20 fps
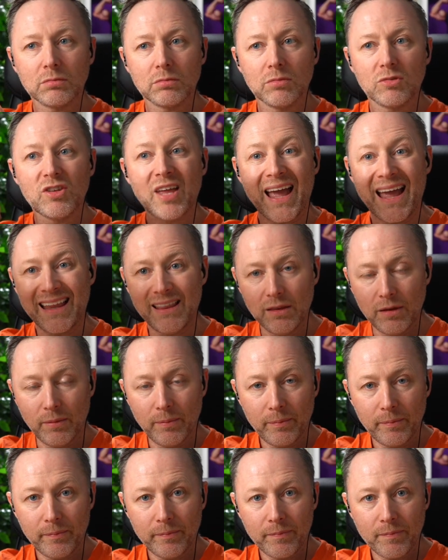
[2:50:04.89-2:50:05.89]
10
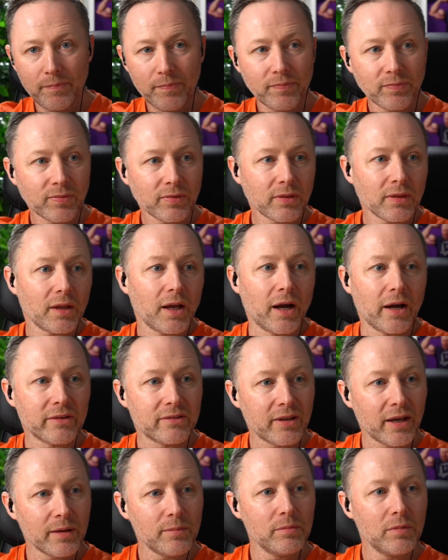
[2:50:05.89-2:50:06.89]
at
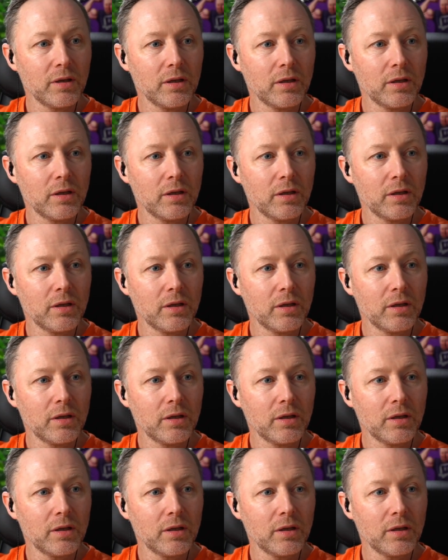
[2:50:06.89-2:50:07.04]
a time.